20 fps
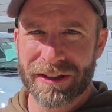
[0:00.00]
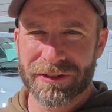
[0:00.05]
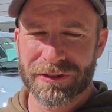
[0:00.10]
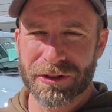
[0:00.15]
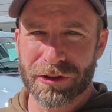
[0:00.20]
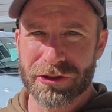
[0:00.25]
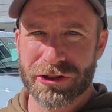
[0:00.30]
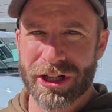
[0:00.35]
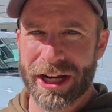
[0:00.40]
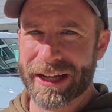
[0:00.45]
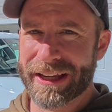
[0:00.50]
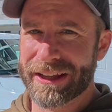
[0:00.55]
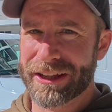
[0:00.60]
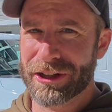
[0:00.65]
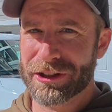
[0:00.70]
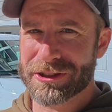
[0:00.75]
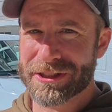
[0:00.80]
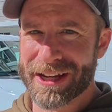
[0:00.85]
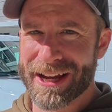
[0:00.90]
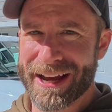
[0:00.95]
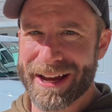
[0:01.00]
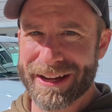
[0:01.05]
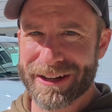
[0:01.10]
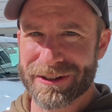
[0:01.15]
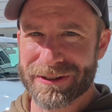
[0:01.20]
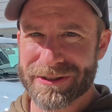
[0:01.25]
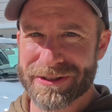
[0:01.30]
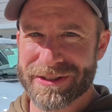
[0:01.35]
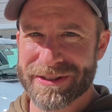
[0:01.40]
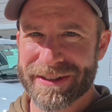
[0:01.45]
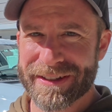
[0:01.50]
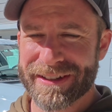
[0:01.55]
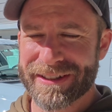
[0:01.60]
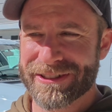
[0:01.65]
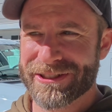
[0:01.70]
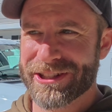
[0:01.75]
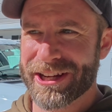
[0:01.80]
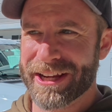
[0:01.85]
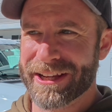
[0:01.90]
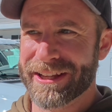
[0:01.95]
So checking your tires,
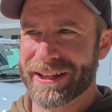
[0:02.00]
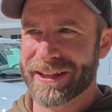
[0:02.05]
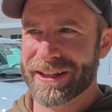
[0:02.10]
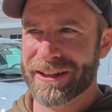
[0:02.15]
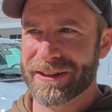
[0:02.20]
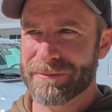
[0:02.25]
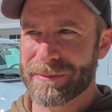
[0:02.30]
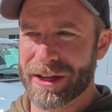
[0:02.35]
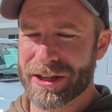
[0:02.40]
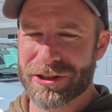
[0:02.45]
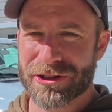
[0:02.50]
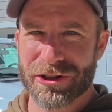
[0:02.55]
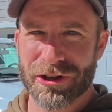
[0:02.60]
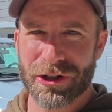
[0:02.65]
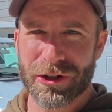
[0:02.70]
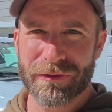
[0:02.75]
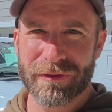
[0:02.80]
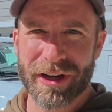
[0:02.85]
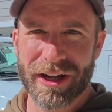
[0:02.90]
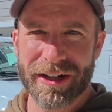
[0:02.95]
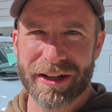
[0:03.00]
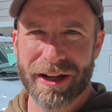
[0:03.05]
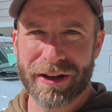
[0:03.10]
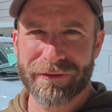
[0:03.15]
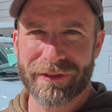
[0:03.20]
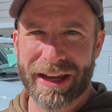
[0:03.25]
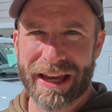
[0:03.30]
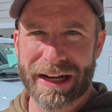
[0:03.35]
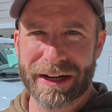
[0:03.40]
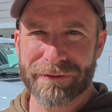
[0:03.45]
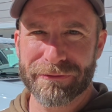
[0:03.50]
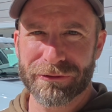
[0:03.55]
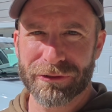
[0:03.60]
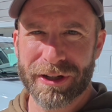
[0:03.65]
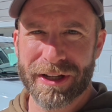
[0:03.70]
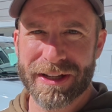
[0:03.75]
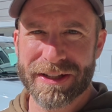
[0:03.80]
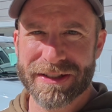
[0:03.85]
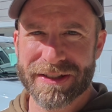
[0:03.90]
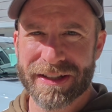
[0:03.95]
making sure you've got enough
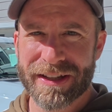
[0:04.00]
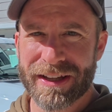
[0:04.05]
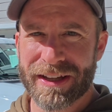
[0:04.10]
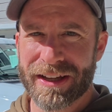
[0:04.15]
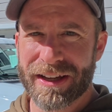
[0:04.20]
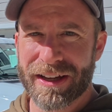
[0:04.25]
antifreeze,